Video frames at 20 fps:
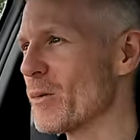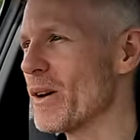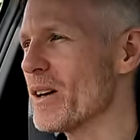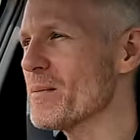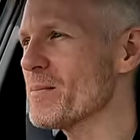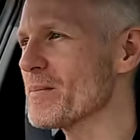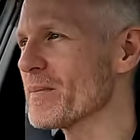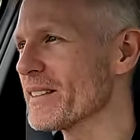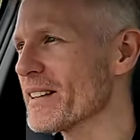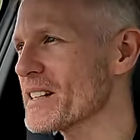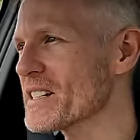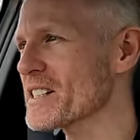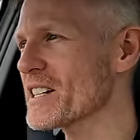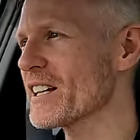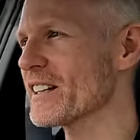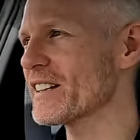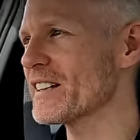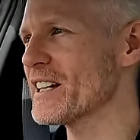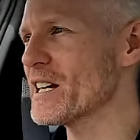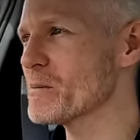Well, let's
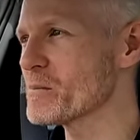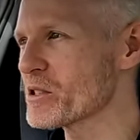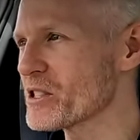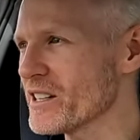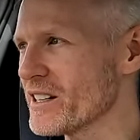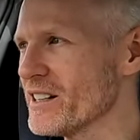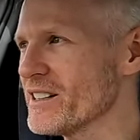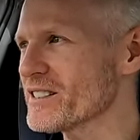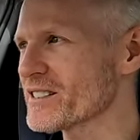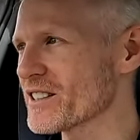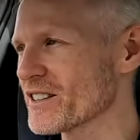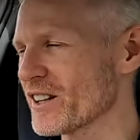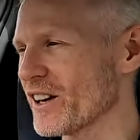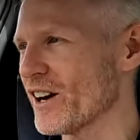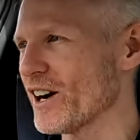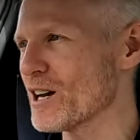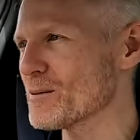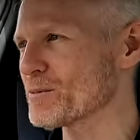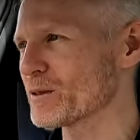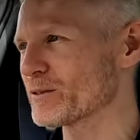take the MG to the
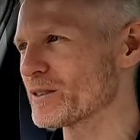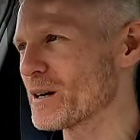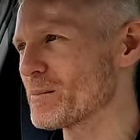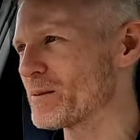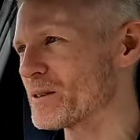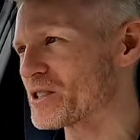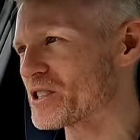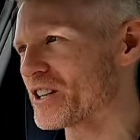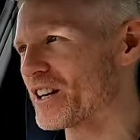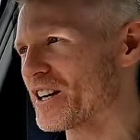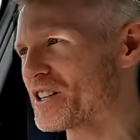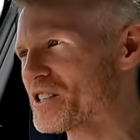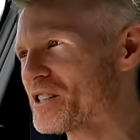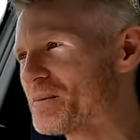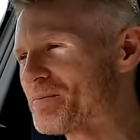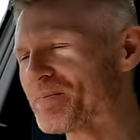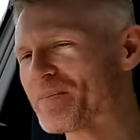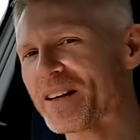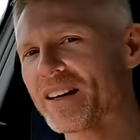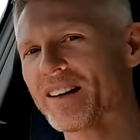Hyper Rapid
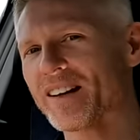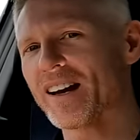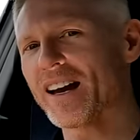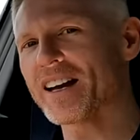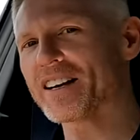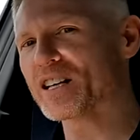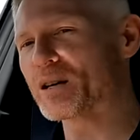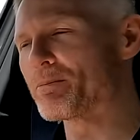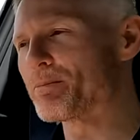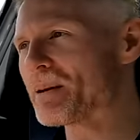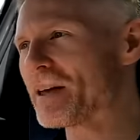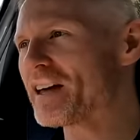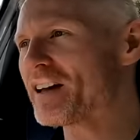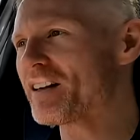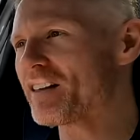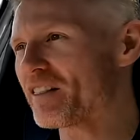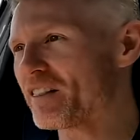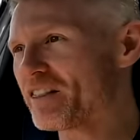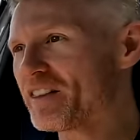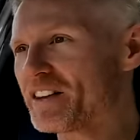Charger and
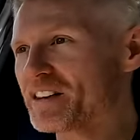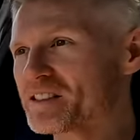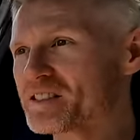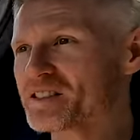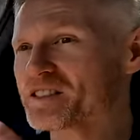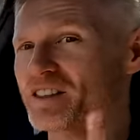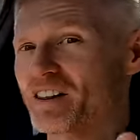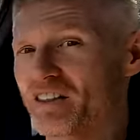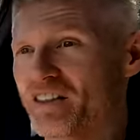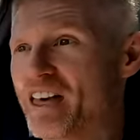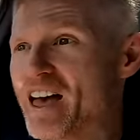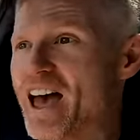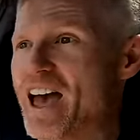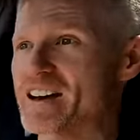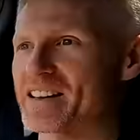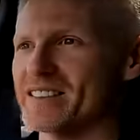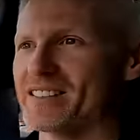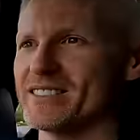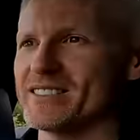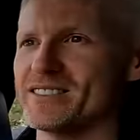compare this to
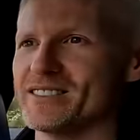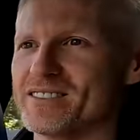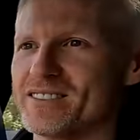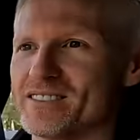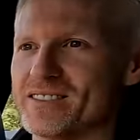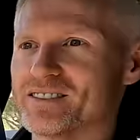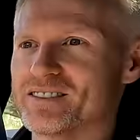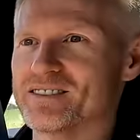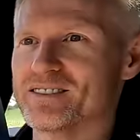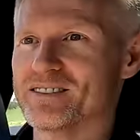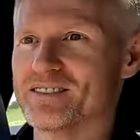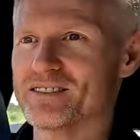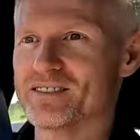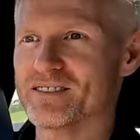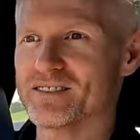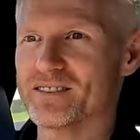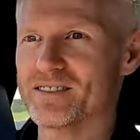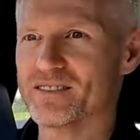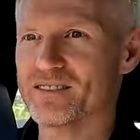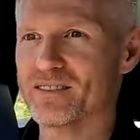that. But first,
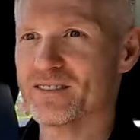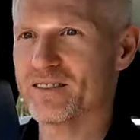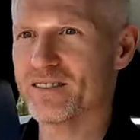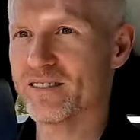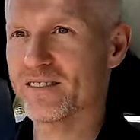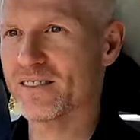let's look at